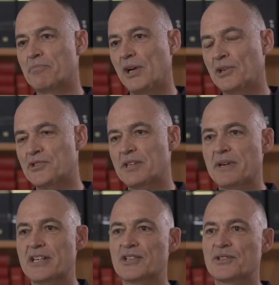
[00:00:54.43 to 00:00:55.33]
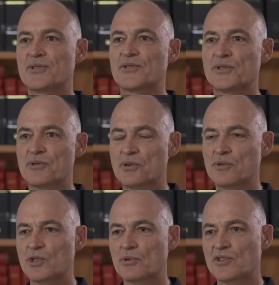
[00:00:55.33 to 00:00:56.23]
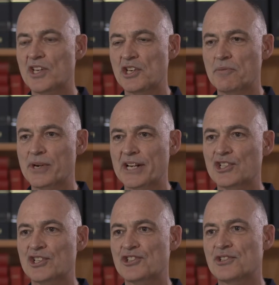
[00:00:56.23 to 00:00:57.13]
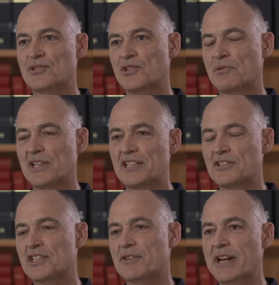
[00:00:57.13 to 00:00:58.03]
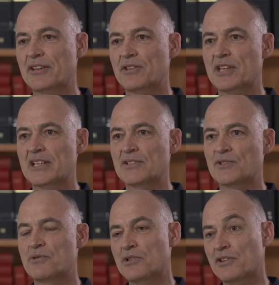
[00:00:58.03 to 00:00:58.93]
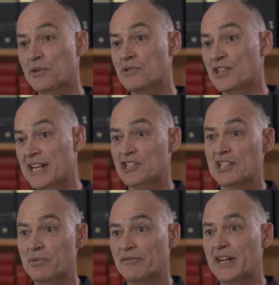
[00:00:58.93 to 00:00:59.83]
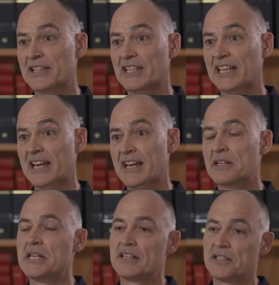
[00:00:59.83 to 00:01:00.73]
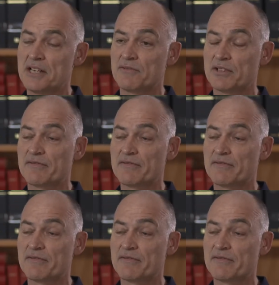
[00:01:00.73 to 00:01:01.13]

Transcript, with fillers: policymakers through to senior practitioners who lead and direct things through to those that actually provide the care, even the